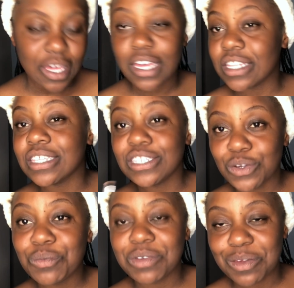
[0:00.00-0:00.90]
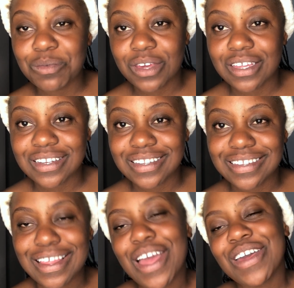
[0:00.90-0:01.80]
It's still pre-med.
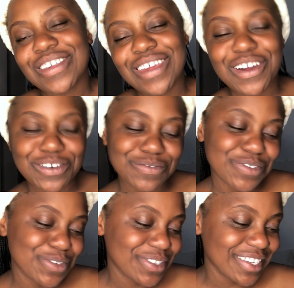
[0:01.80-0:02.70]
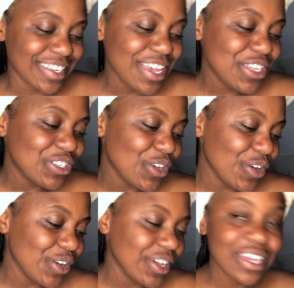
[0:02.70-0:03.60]
Yeah, confusing.
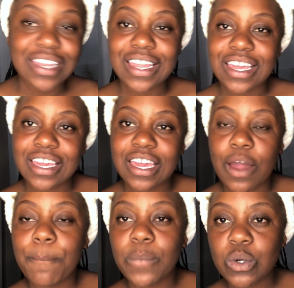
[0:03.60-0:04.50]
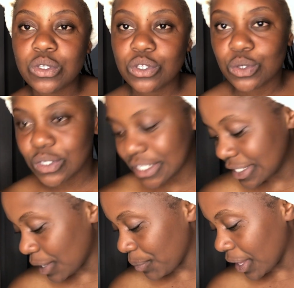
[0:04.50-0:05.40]
So, like, most schools in
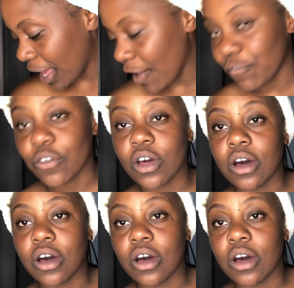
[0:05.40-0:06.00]
Zambia have